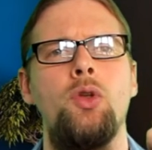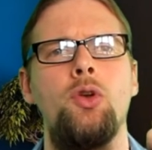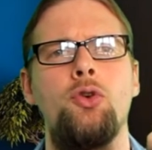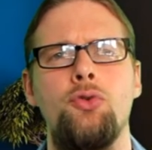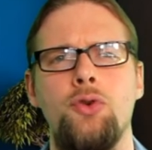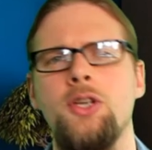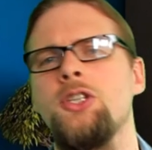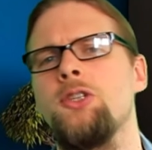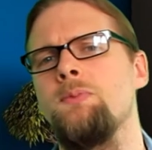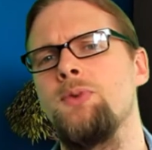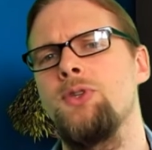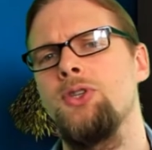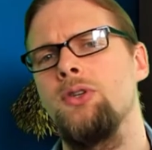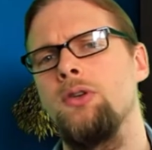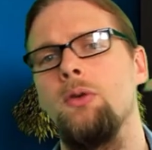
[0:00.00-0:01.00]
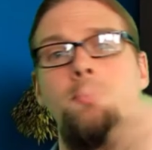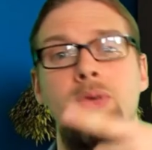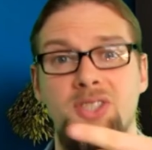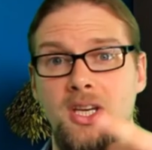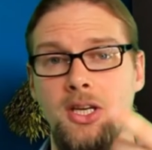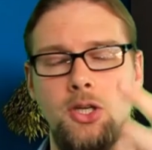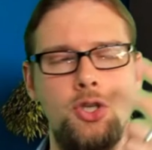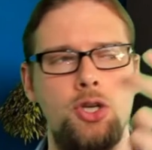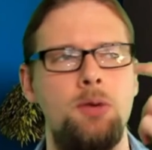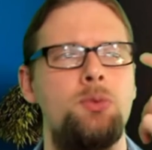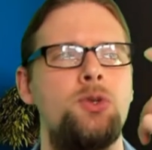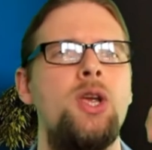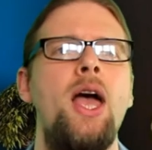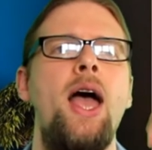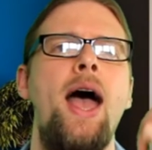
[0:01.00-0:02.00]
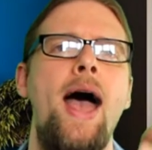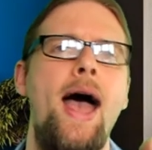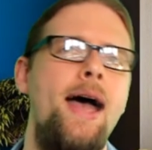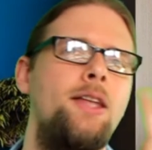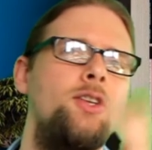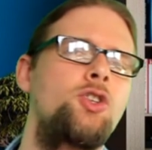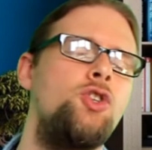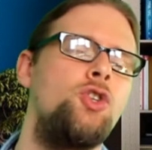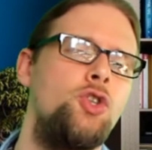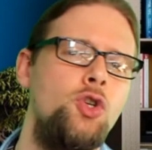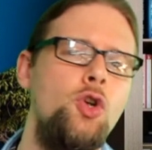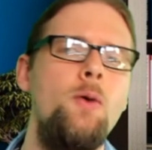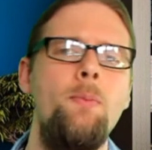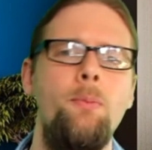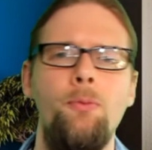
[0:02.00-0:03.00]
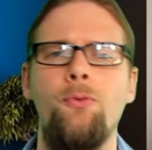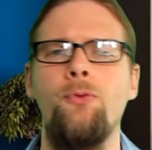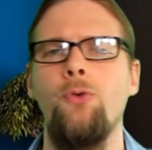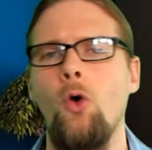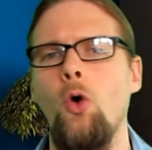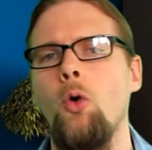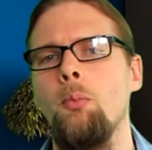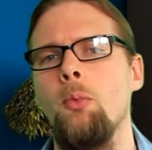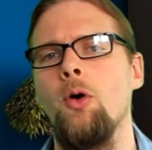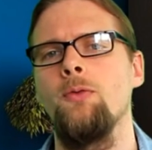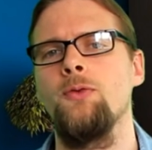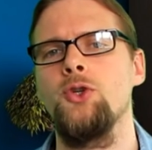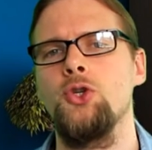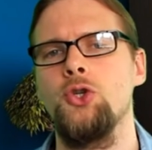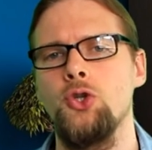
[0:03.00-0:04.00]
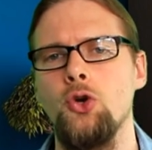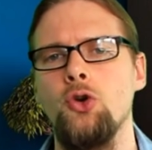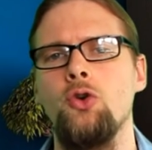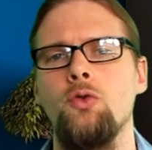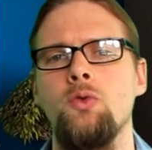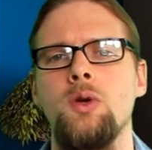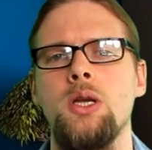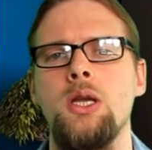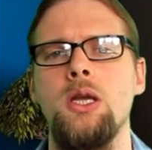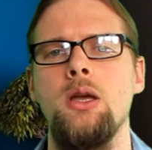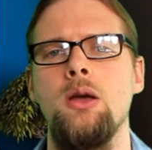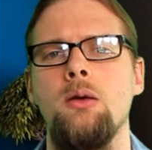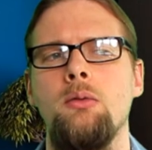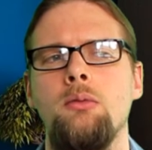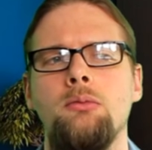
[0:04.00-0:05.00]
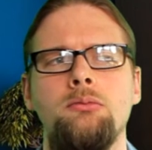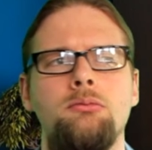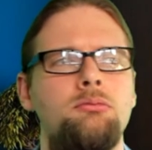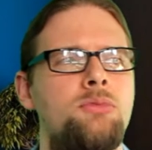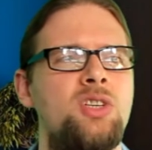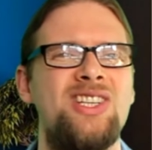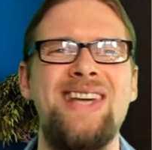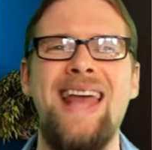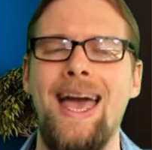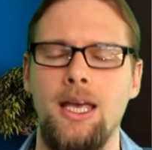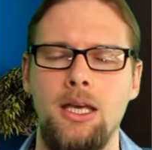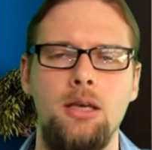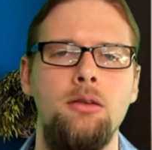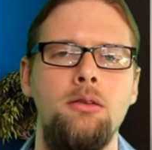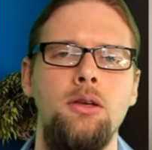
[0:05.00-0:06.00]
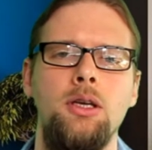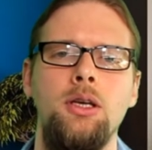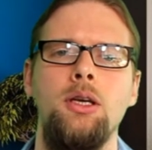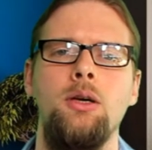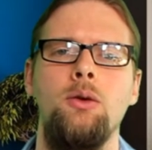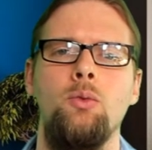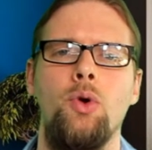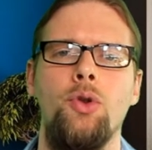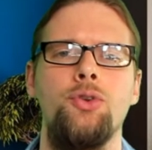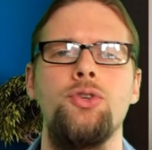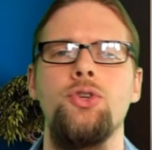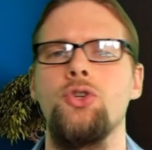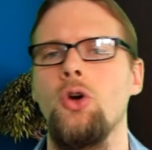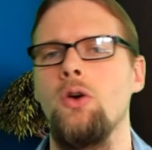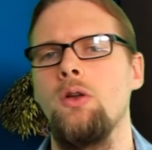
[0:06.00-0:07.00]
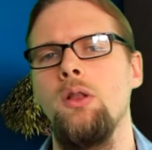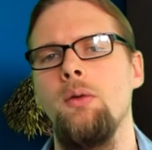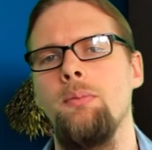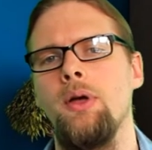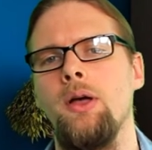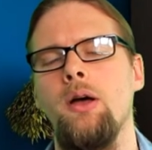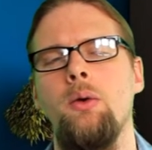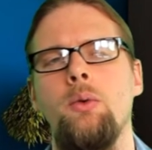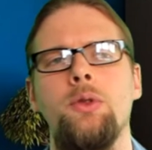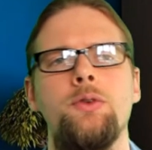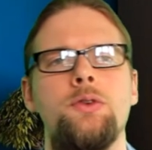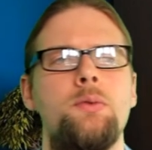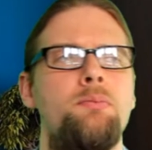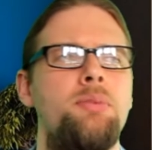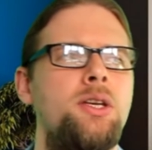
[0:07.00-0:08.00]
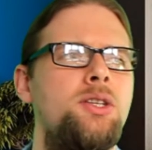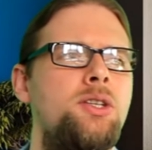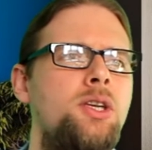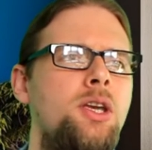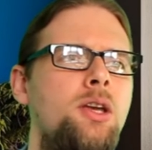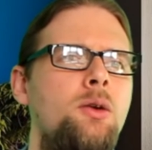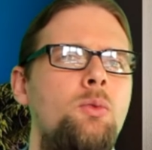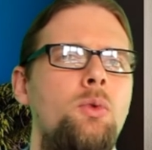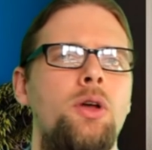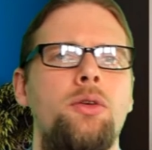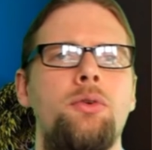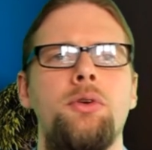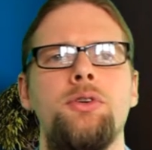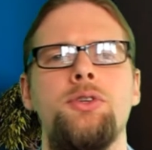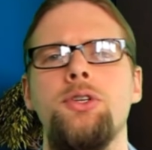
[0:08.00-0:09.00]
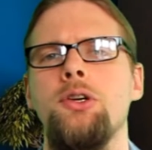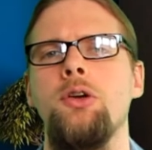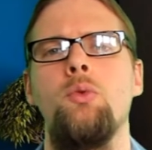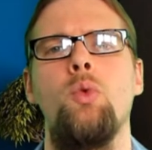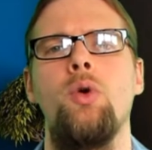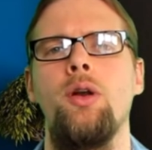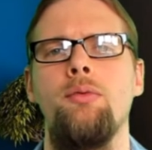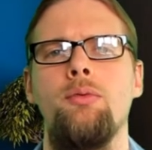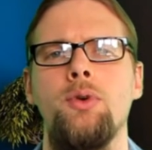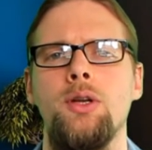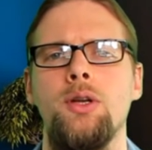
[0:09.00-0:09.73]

crisps, potato chips, and some form of sugary snack. Whether it's a chocolate bar, whether it's a biscuit, whether it's, you know, whatever it